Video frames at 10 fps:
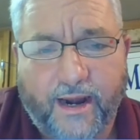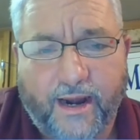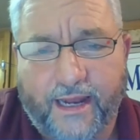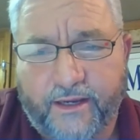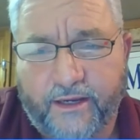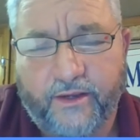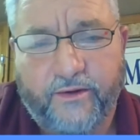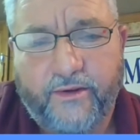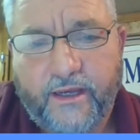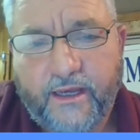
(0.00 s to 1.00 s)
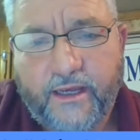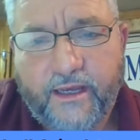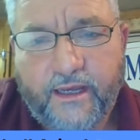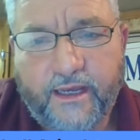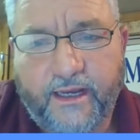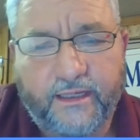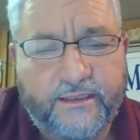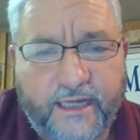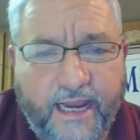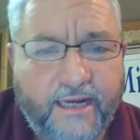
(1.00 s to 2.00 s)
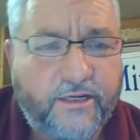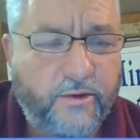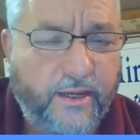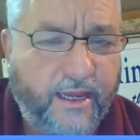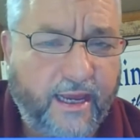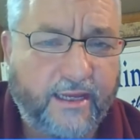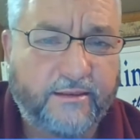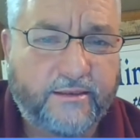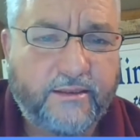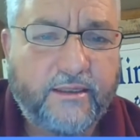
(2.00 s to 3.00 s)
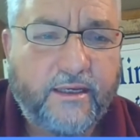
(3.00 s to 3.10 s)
I do, doesn't change who he is.